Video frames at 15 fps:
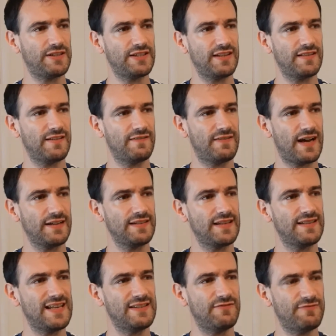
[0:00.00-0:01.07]
that the fact that
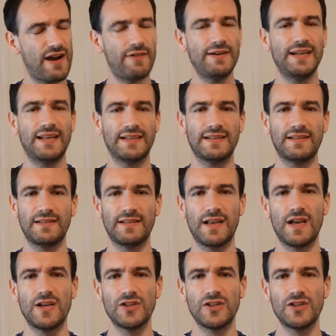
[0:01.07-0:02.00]
there's very little